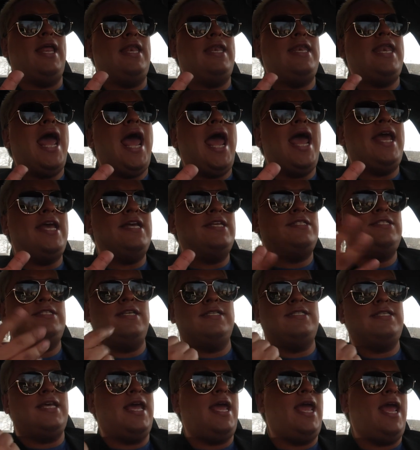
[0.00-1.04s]
nice
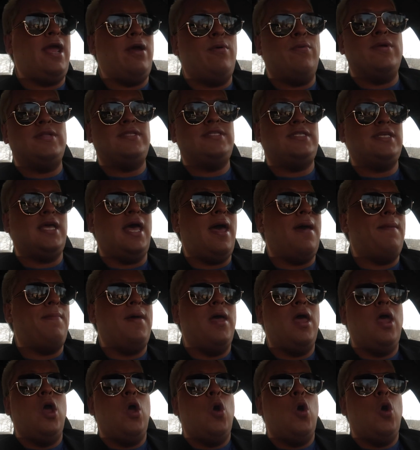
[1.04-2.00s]
to say, hey, what's up?